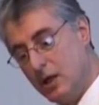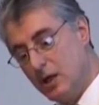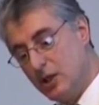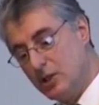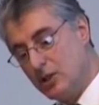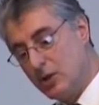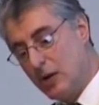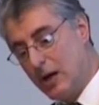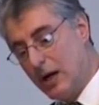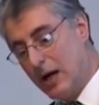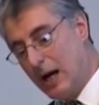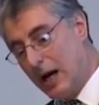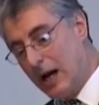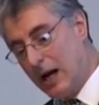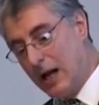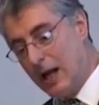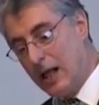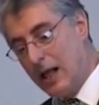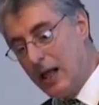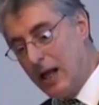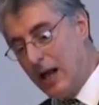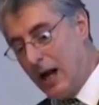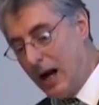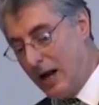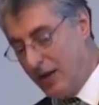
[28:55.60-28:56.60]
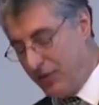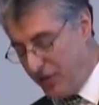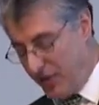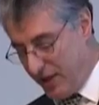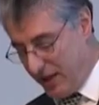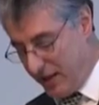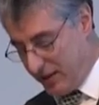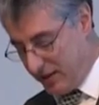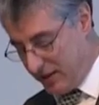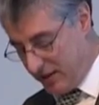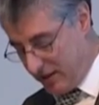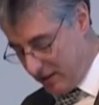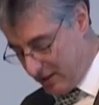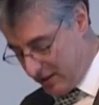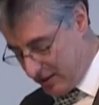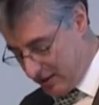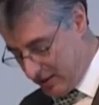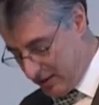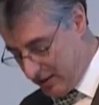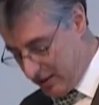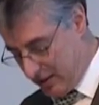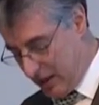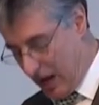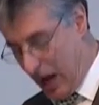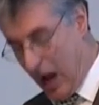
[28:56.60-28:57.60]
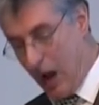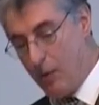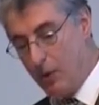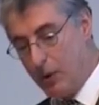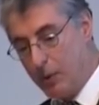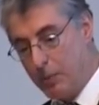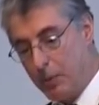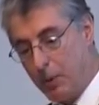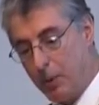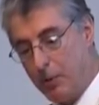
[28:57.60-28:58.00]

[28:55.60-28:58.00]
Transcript: So I think that I would